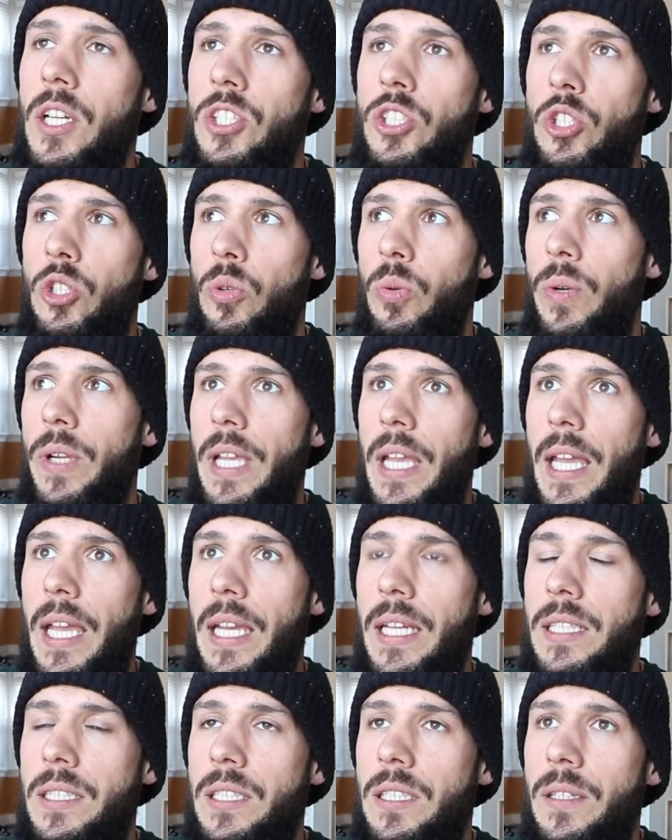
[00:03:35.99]
to
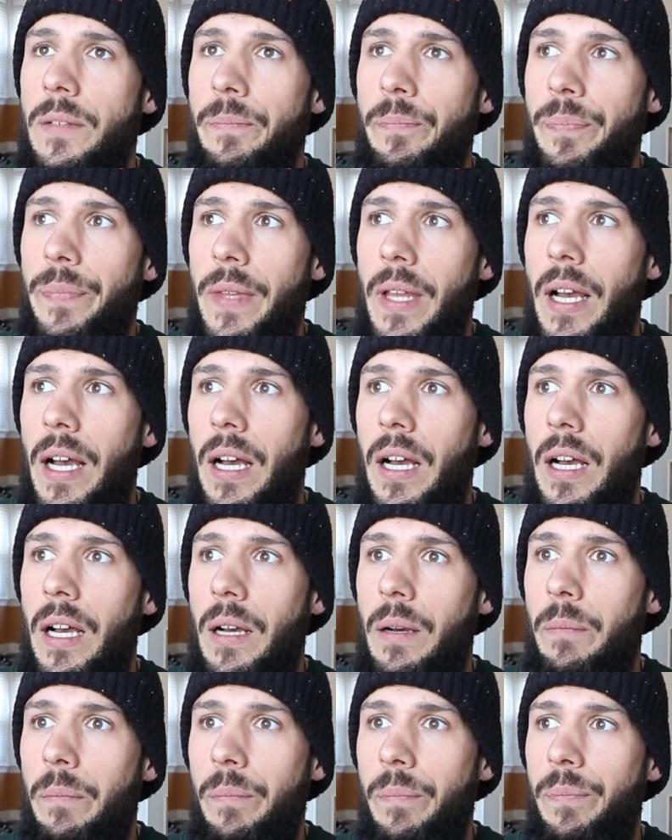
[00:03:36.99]
create
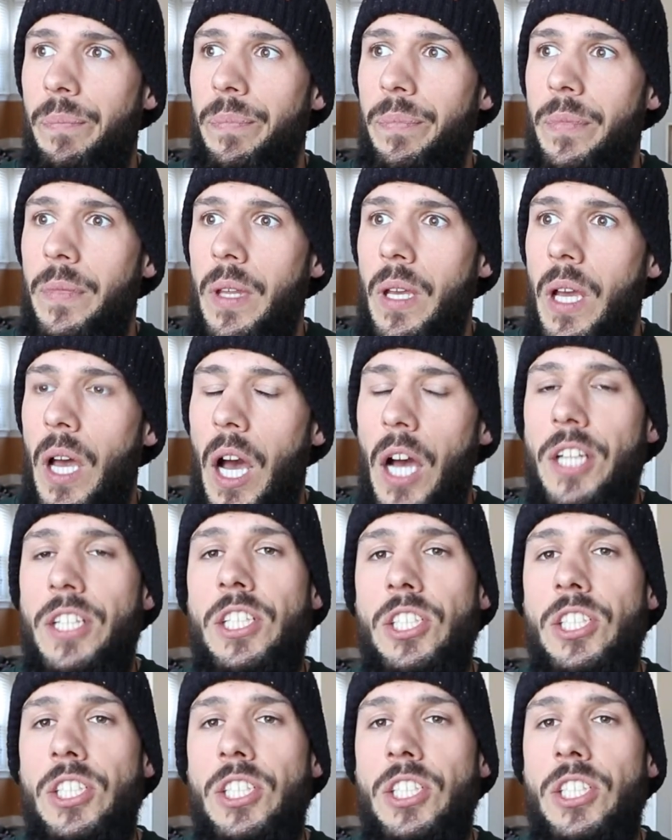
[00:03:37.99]
a